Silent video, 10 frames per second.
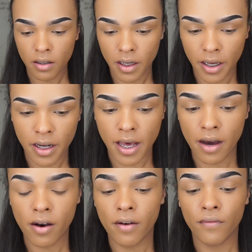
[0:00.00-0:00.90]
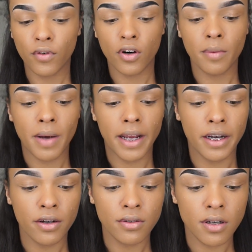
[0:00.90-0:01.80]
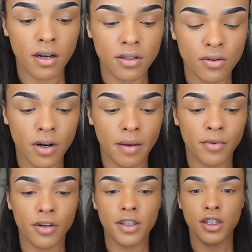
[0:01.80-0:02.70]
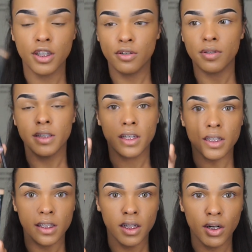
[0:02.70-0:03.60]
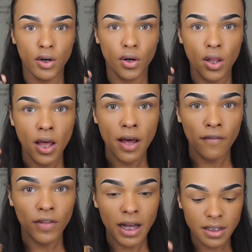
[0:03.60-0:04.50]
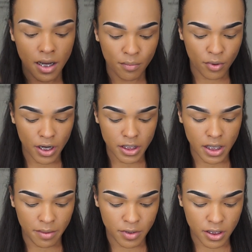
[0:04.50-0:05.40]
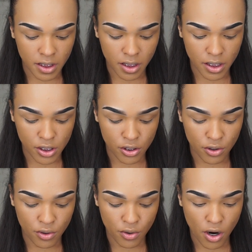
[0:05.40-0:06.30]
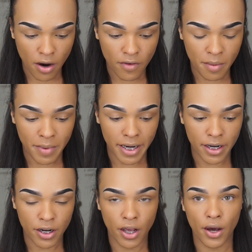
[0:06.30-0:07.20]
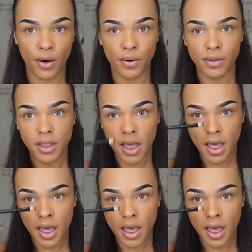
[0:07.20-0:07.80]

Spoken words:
Okay, now for my nose contour, I'm going to use this little flat top brush and I'm just going to carve out my nose.